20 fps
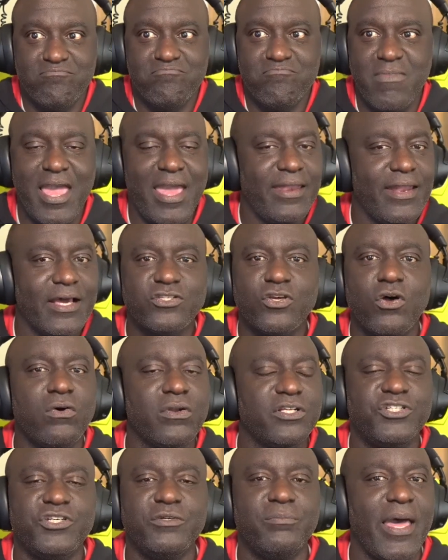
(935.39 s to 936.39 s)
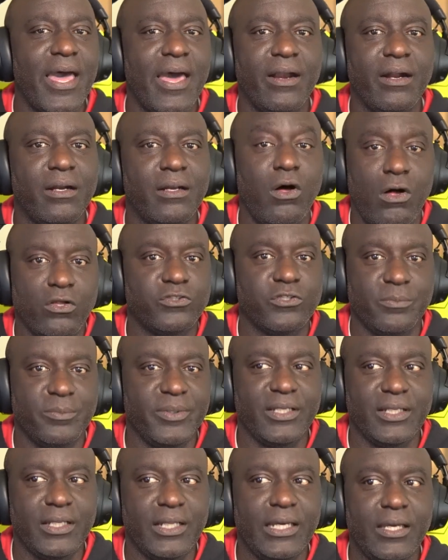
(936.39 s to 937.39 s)
And that's all that should matter,
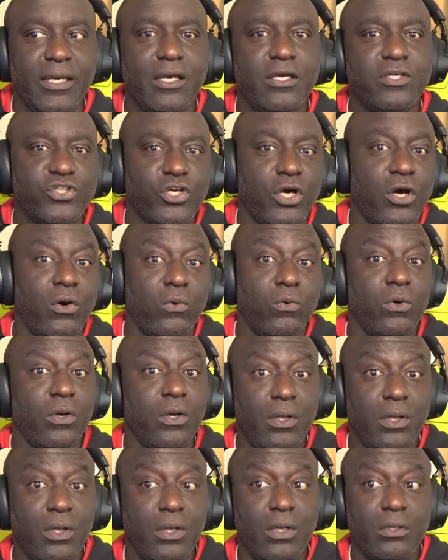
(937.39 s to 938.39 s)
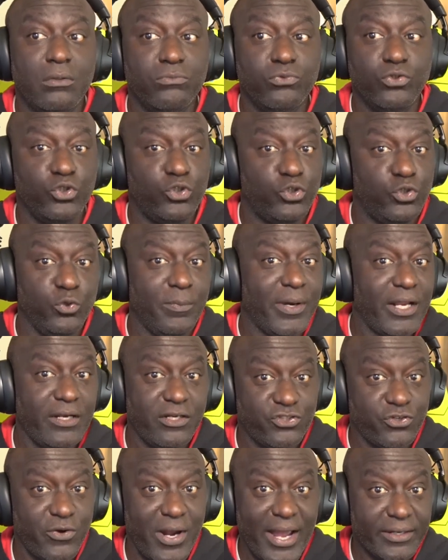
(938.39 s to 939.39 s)
ultimately. So to my
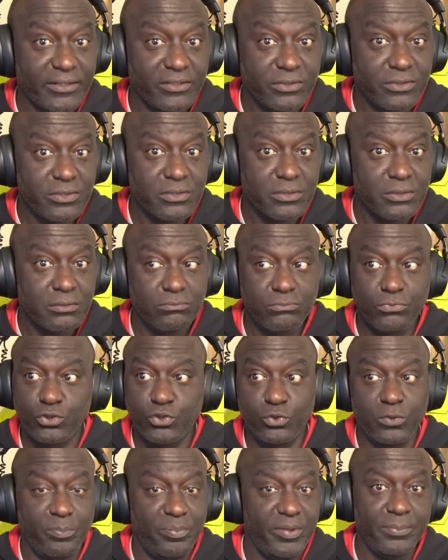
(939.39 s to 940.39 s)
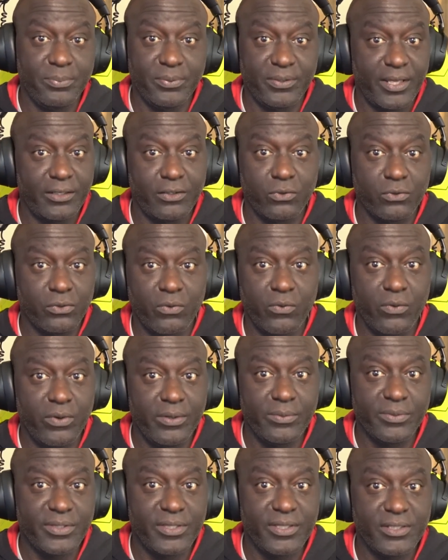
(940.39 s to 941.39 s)
detractors, to the people that don't agree
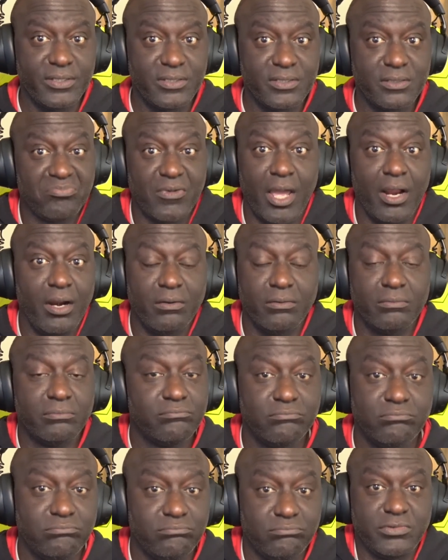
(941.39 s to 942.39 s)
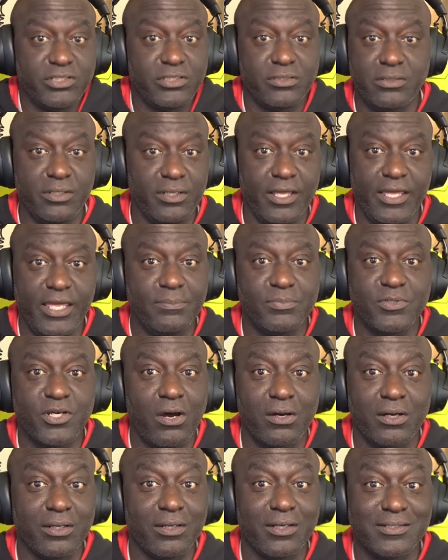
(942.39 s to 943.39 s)
with this, I don't know. Just keep
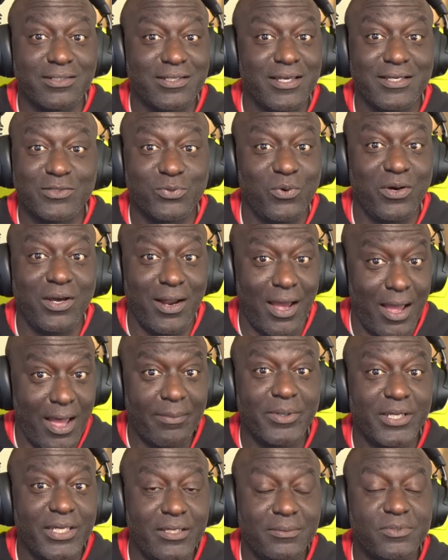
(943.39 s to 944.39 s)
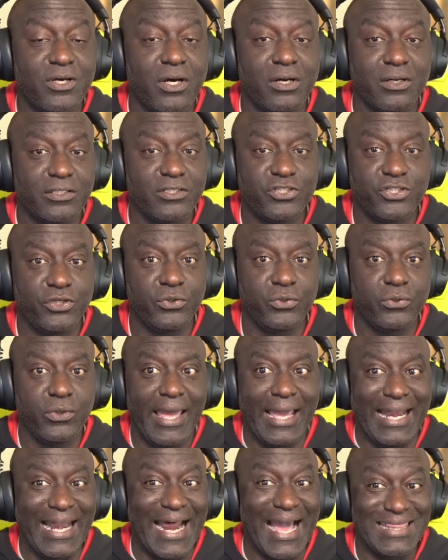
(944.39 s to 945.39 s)
talking, because guess what? I'm going to keep talking too.
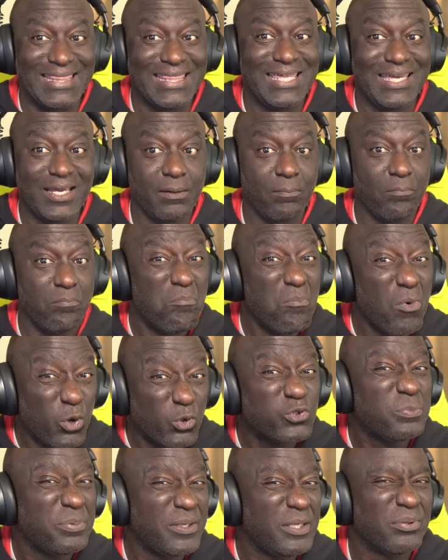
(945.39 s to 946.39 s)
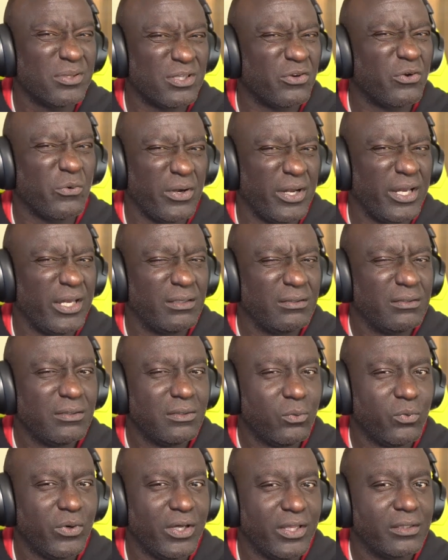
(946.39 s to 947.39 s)
And I think most people agree
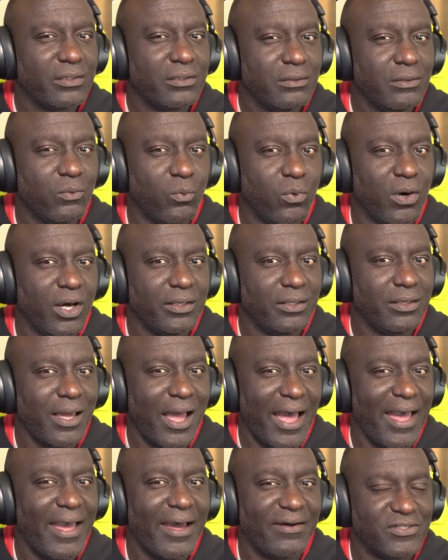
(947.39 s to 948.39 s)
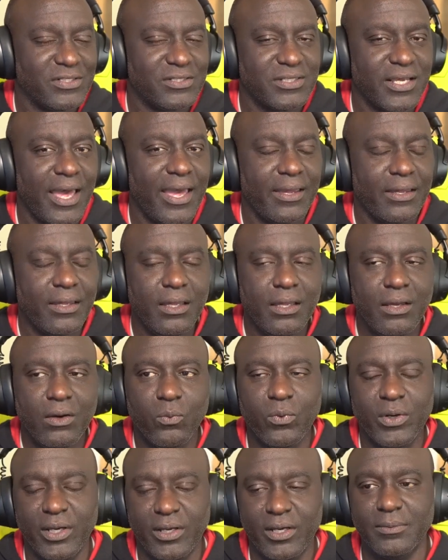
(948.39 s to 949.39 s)
with what I have to say
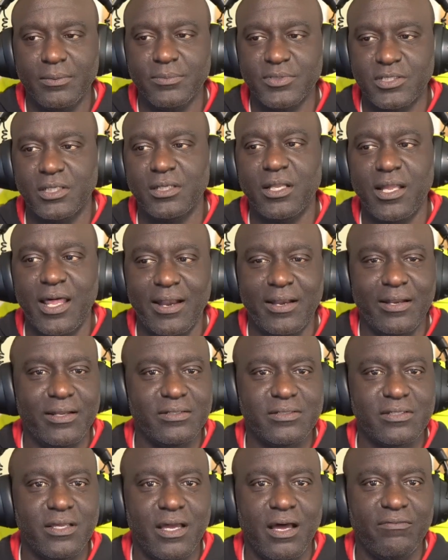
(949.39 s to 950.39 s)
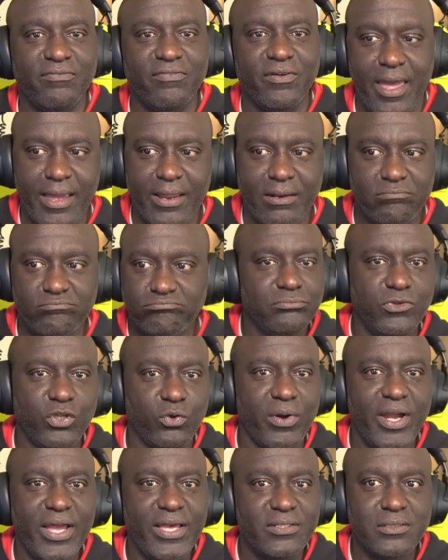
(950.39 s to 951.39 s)
when it comes to a lot of this stuff. And the
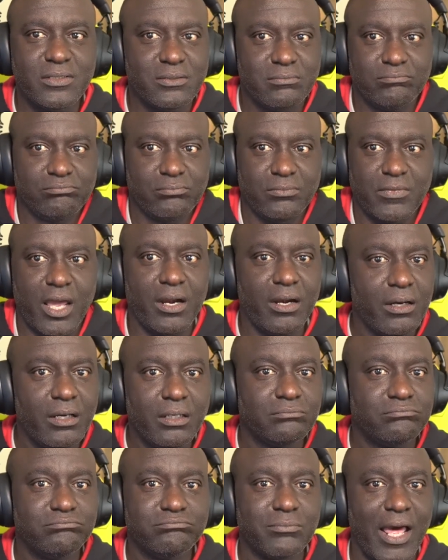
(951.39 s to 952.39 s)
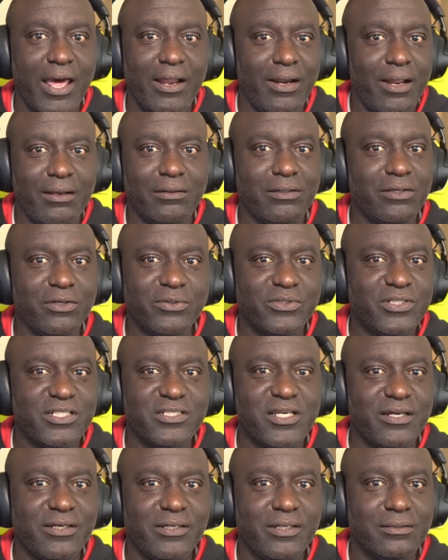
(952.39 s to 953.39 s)
rest, I don't know. I don't know what to
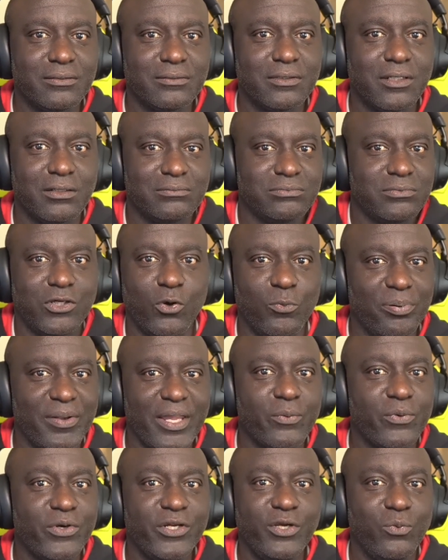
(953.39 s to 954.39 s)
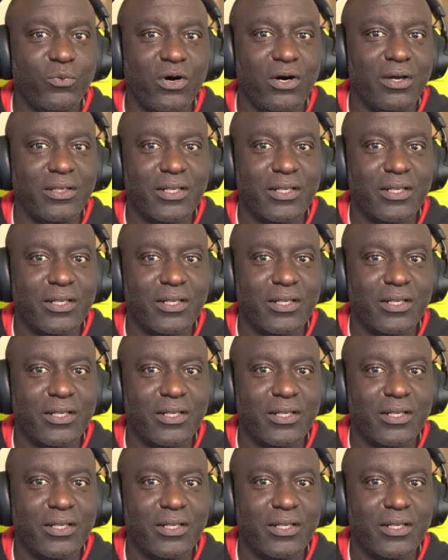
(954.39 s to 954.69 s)
tell you. Go play where you want.